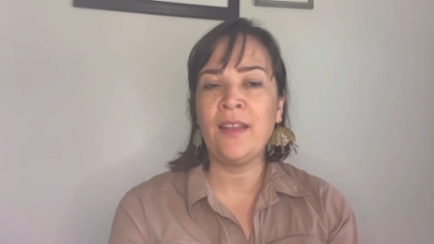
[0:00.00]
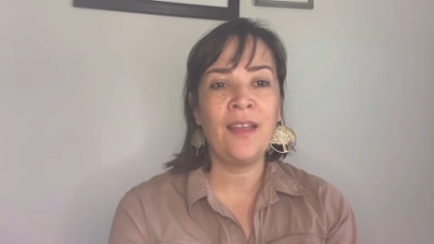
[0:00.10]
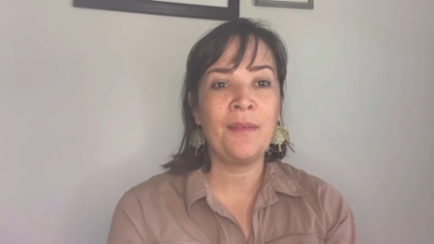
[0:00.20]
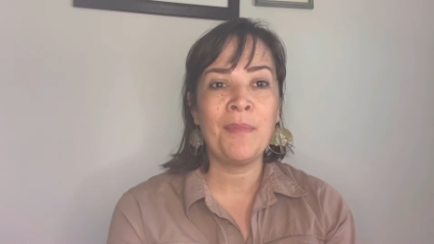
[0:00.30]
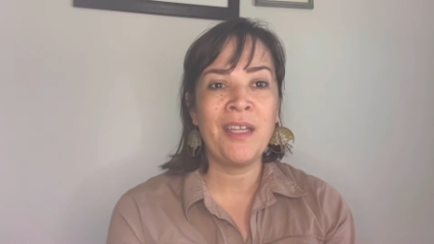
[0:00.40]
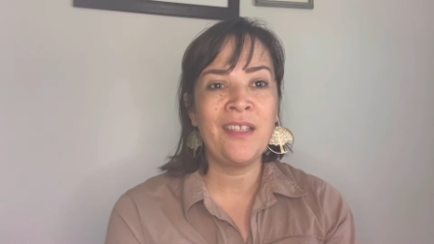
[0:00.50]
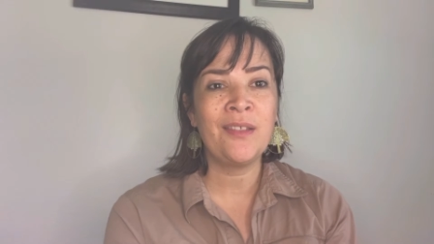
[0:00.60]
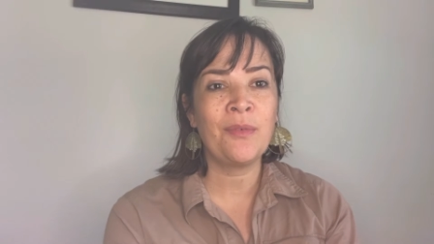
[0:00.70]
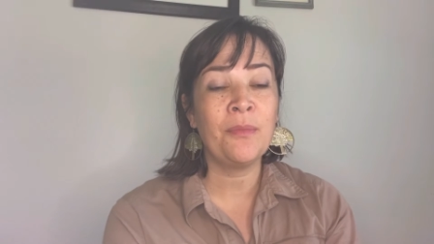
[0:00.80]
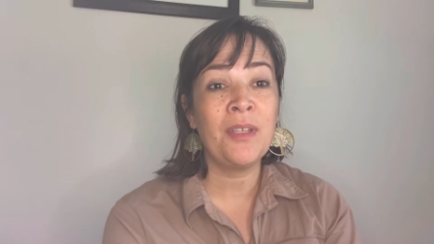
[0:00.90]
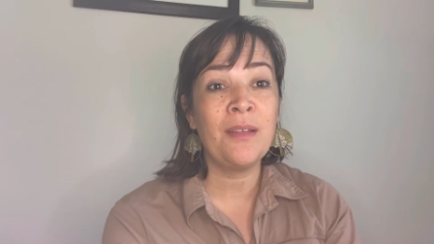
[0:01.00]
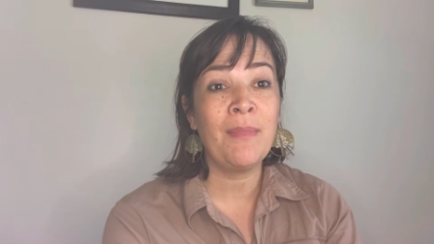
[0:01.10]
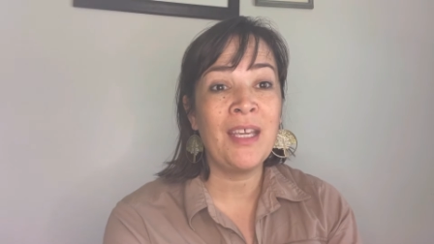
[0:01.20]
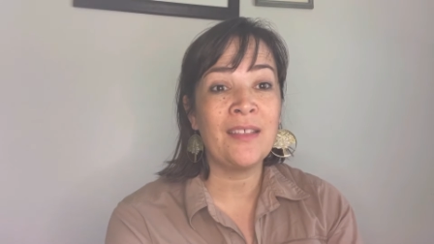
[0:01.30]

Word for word: like my needs weren't being met